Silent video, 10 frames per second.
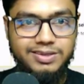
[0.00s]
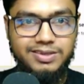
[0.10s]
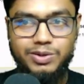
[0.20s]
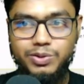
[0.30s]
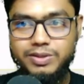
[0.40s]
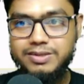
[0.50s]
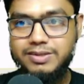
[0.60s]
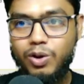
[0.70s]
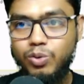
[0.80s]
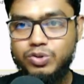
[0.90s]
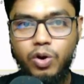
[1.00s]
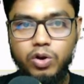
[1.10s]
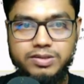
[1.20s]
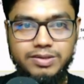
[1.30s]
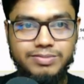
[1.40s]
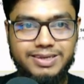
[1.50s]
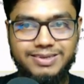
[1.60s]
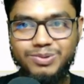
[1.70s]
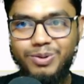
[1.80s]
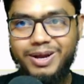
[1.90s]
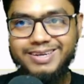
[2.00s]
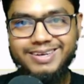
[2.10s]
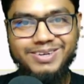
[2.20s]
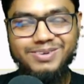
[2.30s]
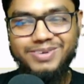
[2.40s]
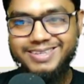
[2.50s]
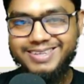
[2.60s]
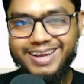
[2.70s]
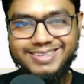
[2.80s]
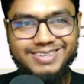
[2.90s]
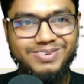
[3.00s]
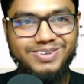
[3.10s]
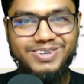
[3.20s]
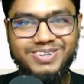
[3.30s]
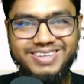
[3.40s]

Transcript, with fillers: So there's also awesome things, right? Fantastic, bro.